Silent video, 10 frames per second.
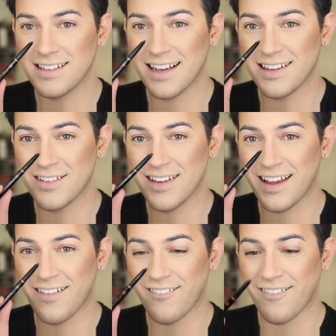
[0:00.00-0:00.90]
It's like a little
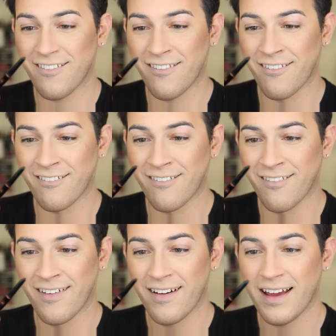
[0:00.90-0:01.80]
like
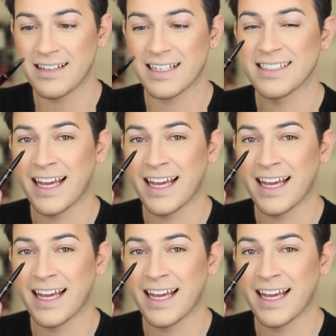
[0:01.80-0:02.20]
it's like a